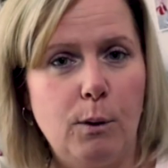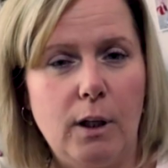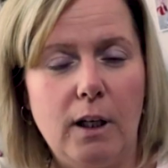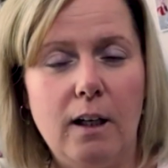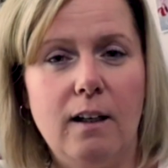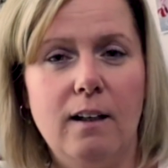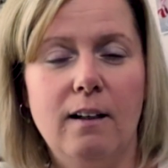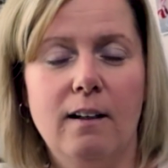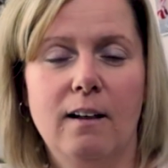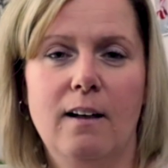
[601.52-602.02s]

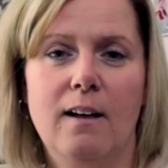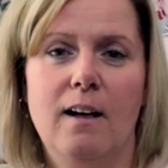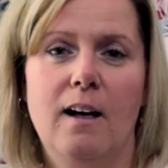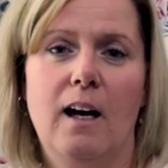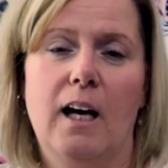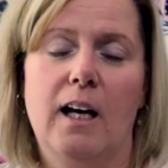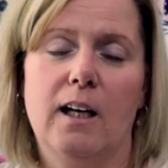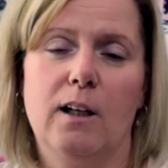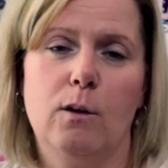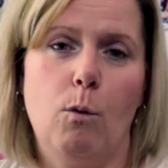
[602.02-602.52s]
week
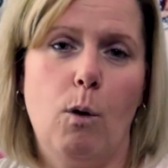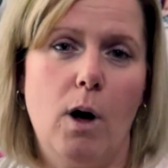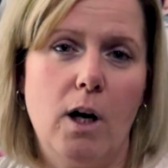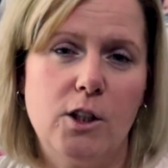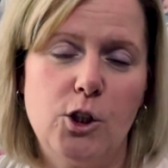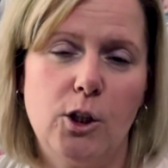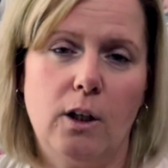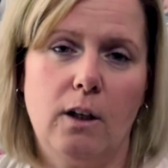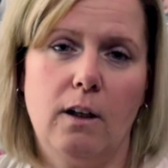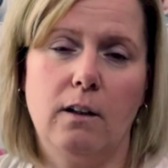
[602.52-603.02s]
and
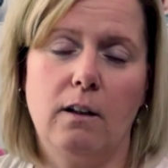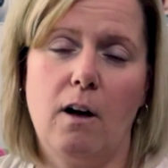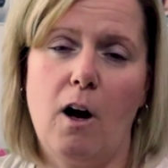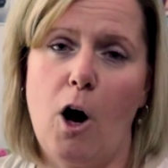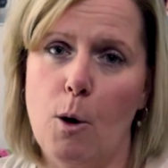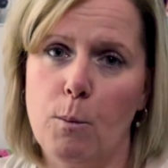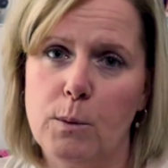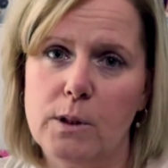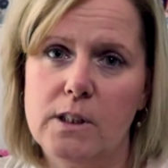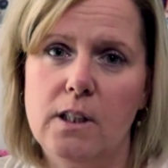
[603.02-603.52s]
watching and
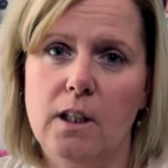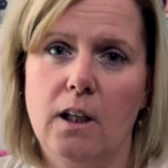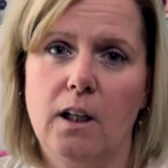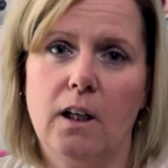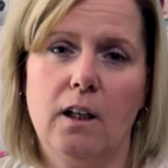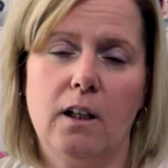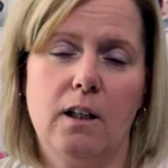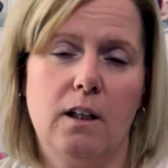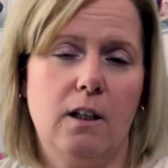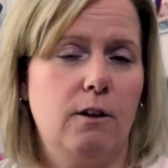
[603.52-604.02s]

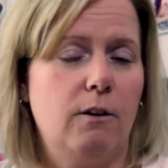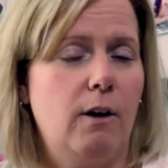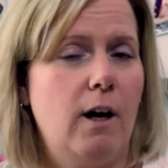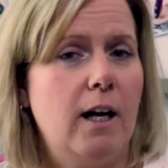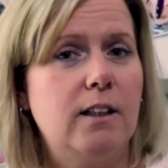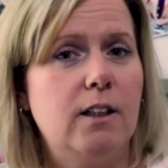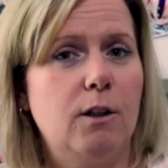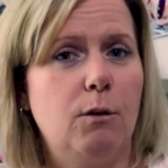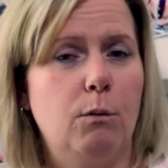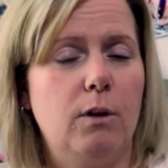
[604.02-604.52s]
commenting and
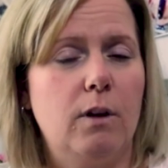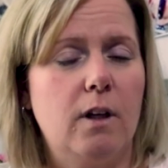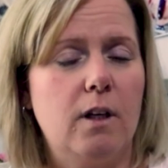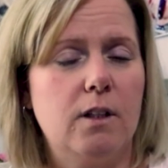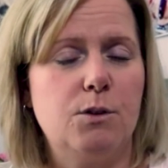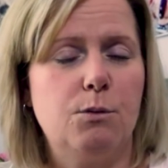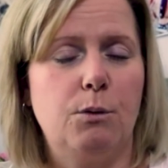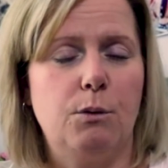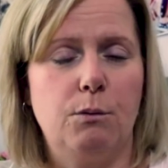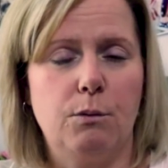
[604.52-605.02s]
interacting with
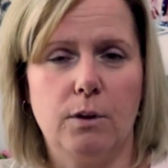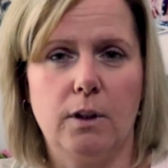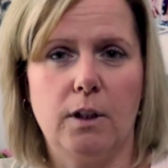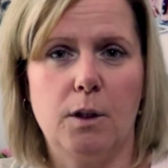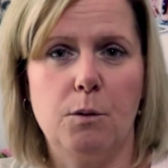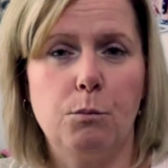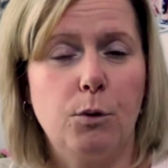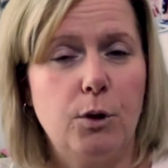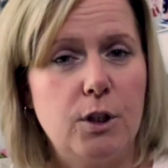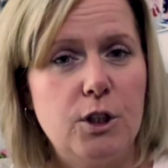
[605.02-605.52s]
us. We really
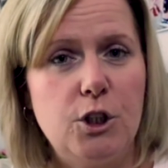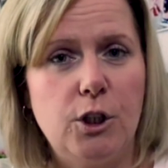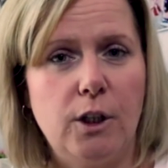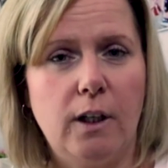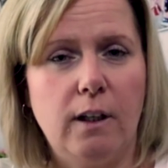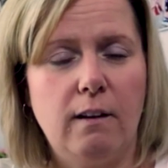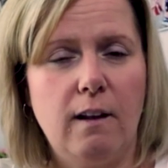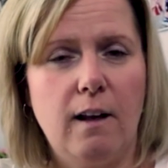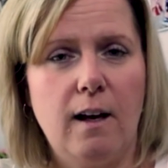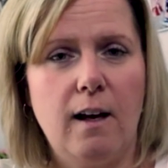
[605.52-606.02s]

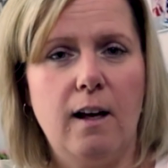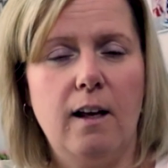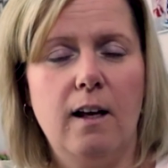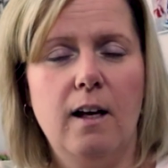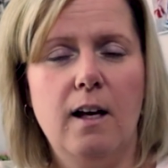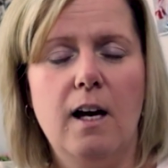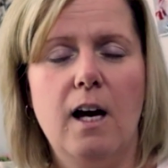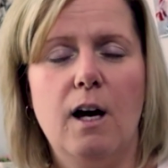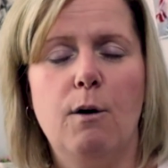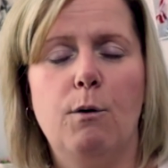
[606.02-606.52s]
appreciate that.
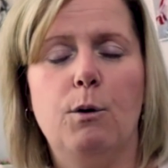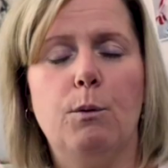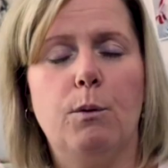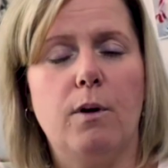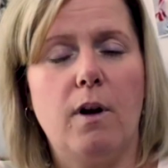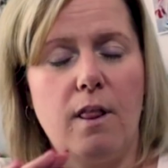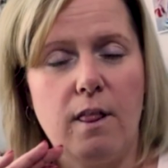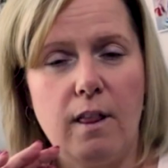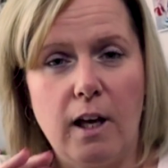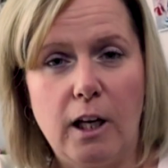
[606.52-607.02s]
We
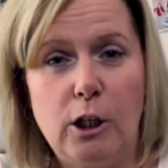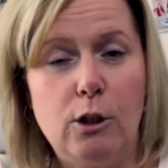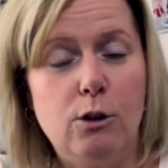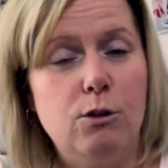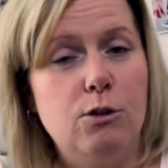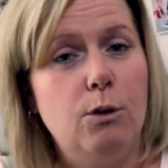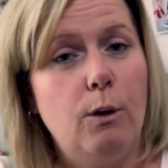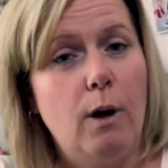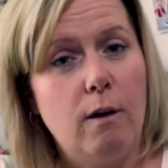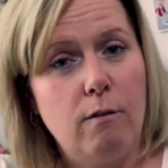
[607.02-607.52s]
want to thank you
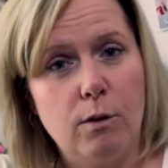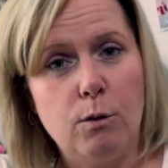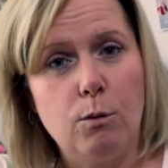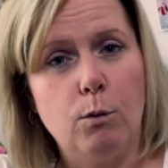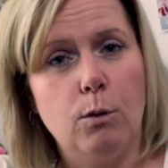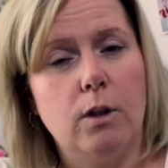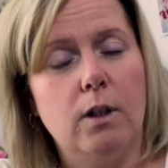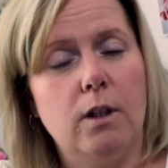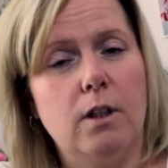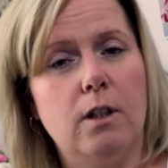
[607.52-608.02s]
to
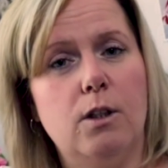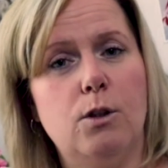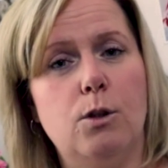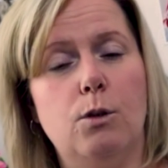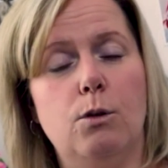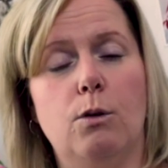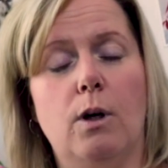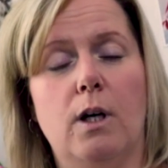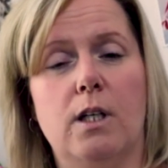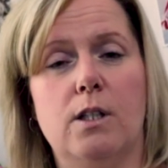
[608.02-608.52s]
everyone
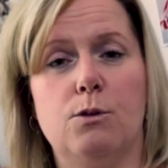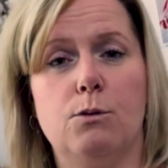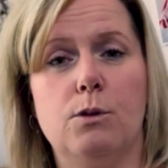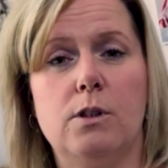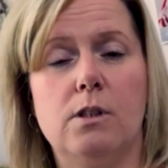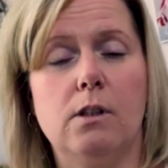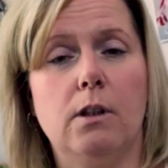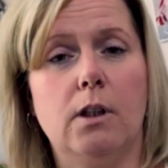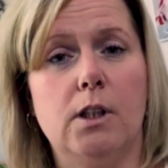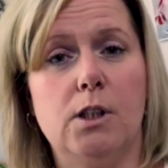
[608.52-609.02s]
who has
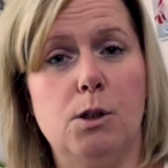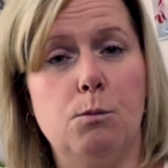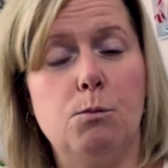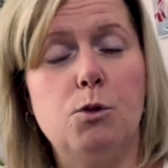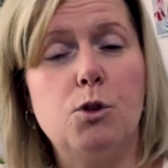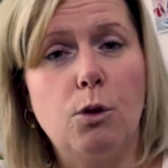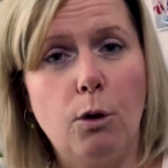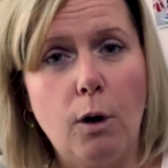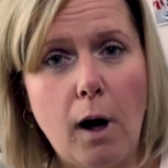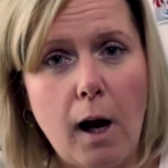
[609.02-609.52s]
recently
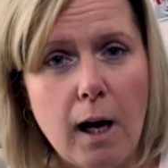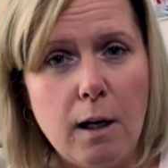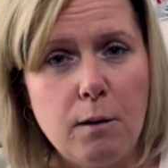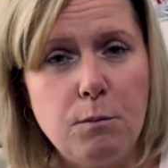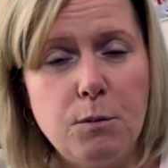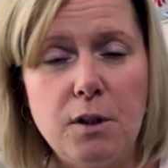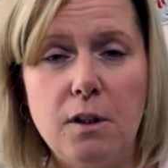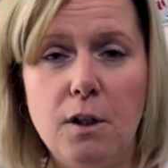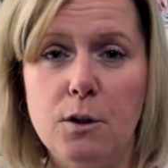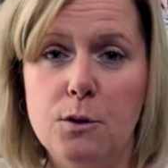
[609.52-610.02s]

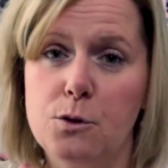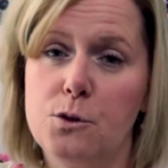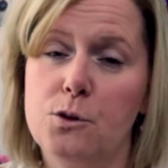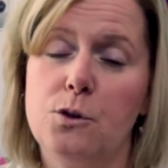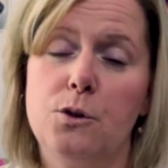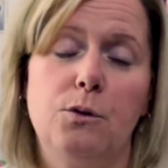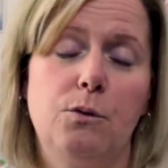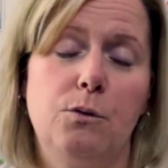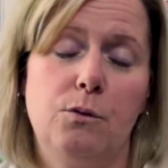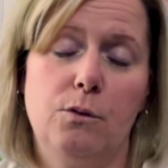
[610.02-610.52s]
subscribed, and those
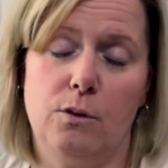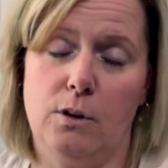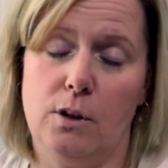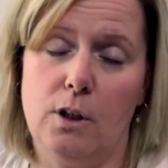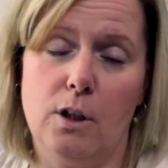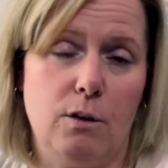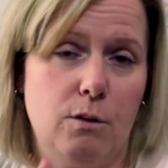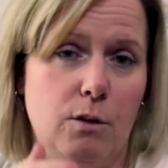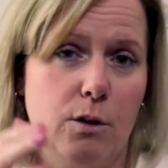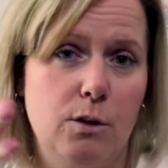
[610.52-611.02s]

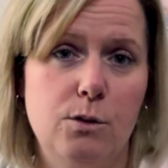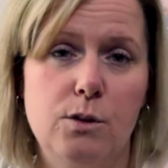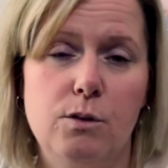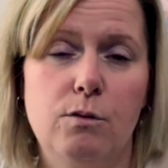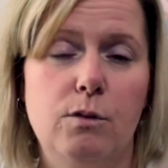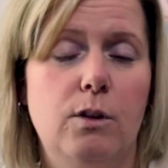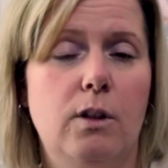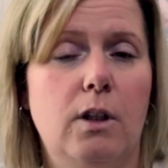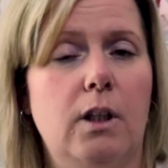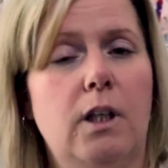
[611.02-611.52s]
of
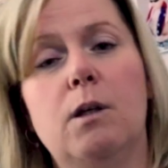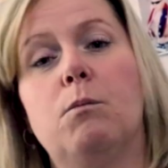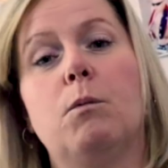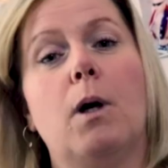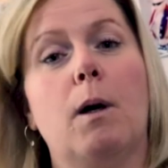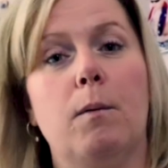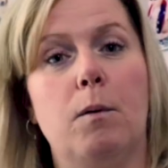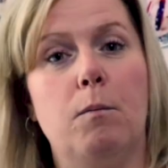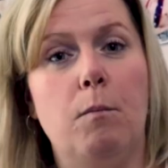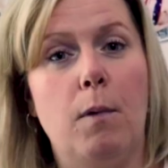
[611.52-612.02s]
you that keep
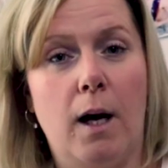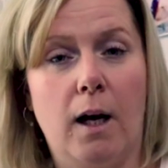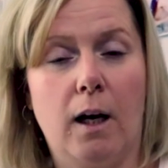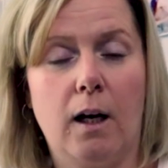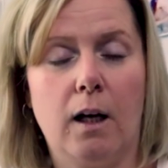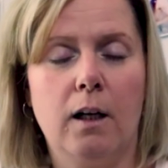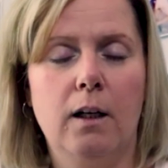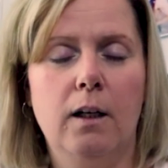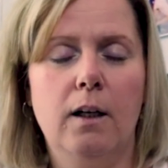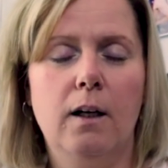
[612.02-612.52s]
coming
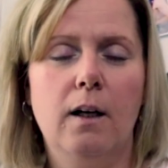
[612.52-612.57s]
back.